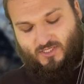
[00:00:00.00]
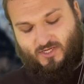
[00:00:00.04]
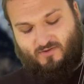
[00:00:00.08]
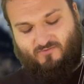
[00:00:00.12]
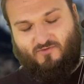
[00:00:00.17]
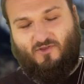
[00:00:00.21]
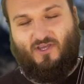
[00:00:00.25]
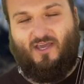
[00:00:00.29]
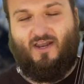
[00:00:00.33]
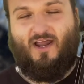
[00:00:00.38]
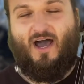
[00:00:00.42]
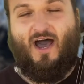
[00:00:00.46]
if
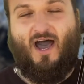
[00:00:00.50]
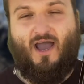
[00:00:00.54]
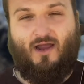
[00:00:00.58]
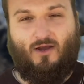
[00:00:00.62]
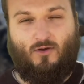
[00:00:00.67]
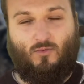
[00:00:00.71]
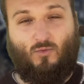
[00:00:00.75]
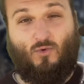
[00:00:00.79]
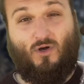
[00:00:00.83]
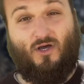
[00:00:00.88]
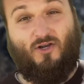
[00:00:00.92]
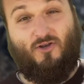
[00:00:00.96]
you get higher,
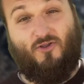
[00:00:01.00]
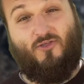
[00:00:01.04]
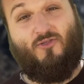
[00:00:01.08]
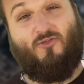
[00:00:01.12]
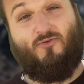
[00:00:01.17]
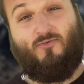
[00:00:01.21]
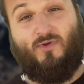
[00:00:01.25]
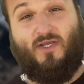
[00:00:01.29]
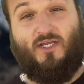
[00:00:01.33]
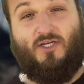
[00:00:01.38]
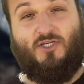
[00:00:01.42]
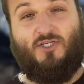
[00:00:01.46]

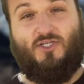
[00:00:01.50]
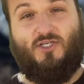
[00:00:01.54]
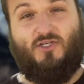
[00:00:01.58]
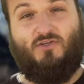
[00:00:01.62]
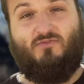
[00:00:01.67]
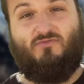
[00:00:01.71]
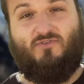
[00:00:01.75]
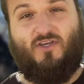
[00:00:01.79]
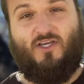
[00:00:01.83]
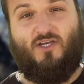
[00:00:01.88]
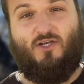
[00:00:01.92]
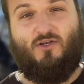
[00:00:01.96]
1-3-2
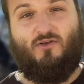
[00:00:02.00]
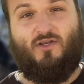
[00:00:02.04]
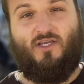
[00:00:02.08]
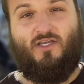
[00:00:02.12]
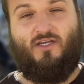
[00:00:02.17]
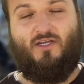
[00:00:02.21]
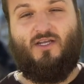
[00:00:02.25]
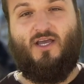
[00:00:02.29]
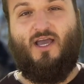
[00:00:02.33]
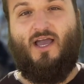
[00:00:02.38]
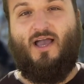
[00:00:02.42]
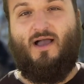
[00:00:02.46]

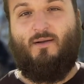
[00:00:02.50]
fingering.